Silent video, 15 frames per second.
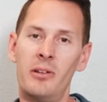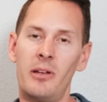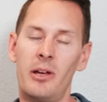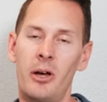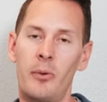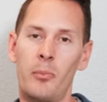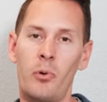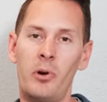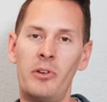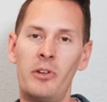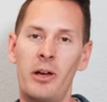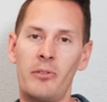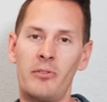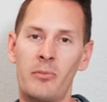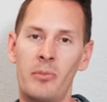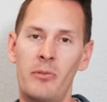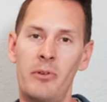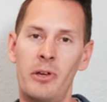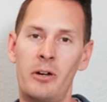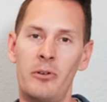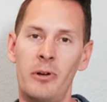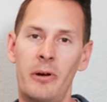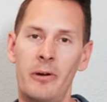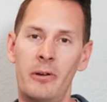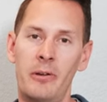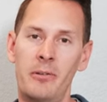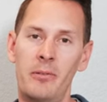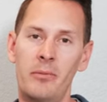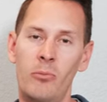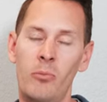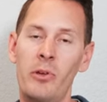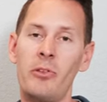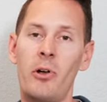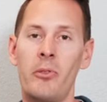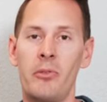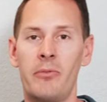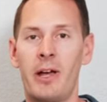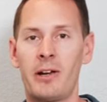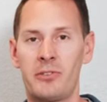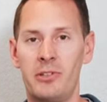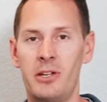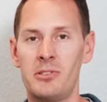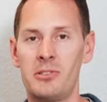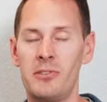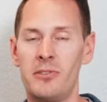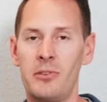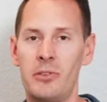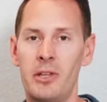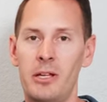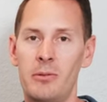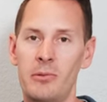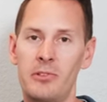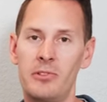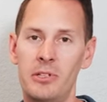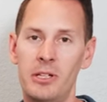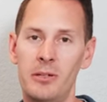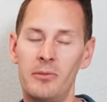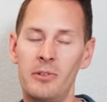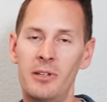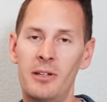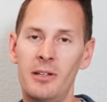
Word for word: uh, printout from the veterinarian with all the vaccinations that they had received.